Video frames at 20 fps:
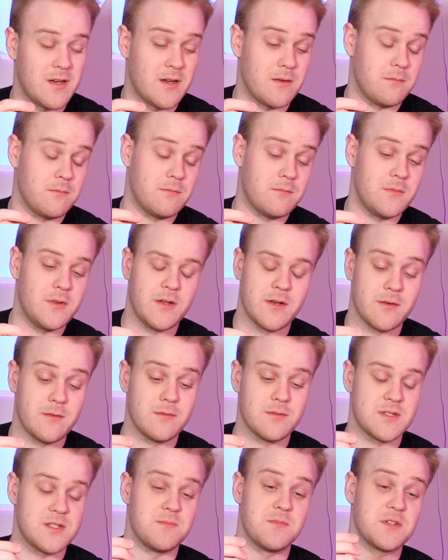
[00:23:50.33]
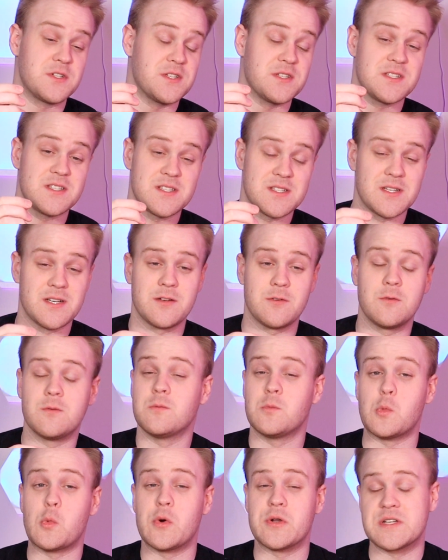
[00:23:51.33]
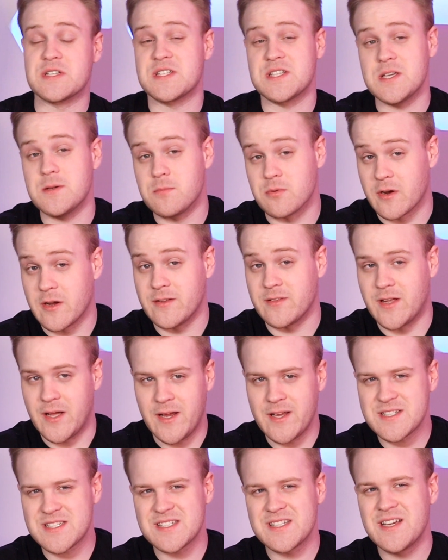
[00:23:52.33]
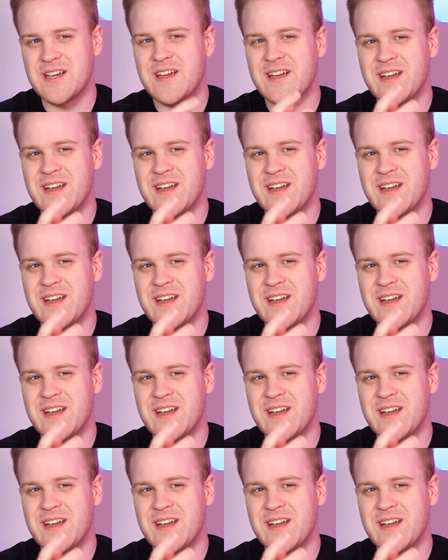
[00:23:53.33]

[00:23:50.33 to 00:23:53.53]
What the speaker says: as much as I don't want to see bright lights,